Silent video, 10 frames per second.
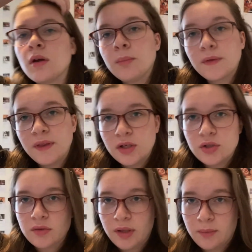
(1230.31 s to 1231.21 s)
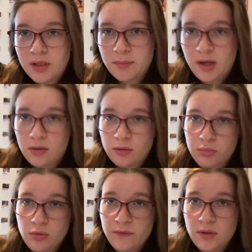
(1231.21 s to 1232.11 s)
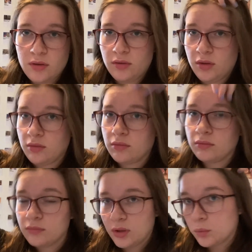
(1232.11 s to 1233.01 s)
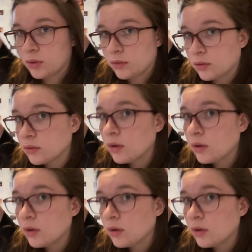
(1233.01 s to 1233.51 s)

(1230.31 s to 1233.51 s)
but then it just like makes my hair all poofy and like what is this?